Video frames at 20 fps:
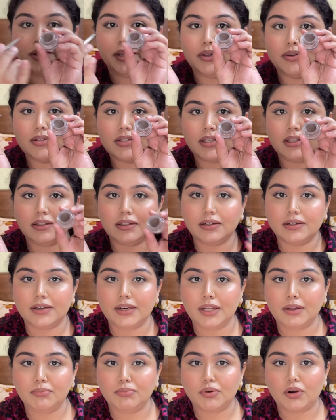using the
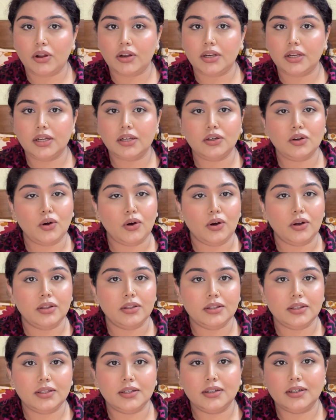cream product
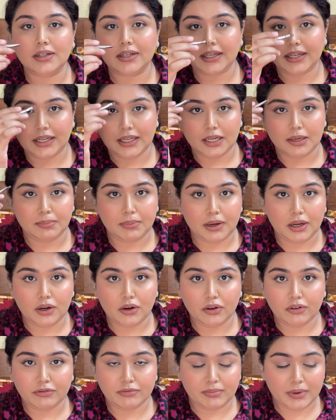on the inner part
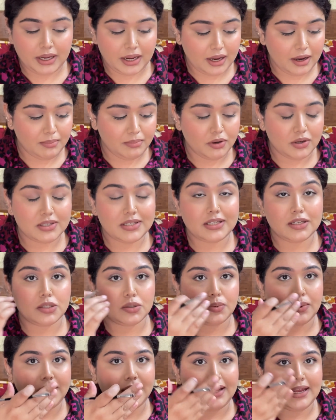of my eyebrows as
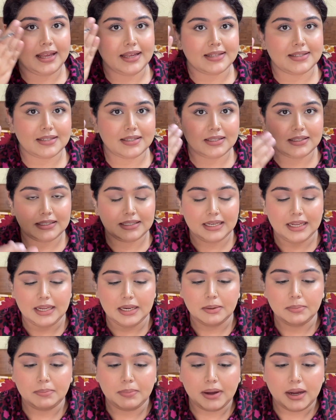well as the
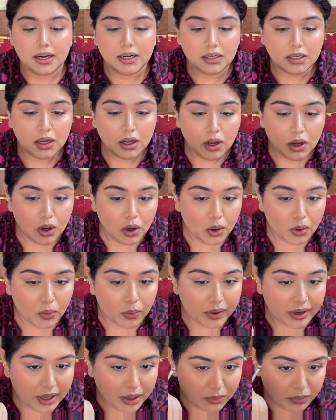tail part.
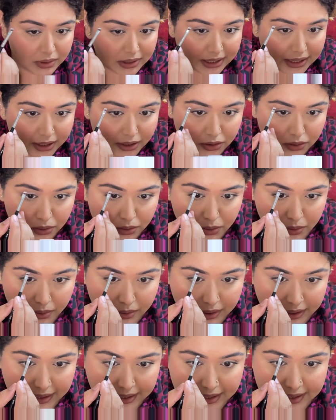What I would like to
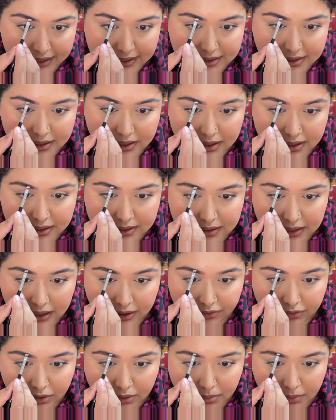do is
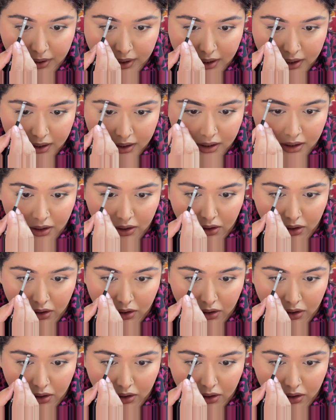start from here,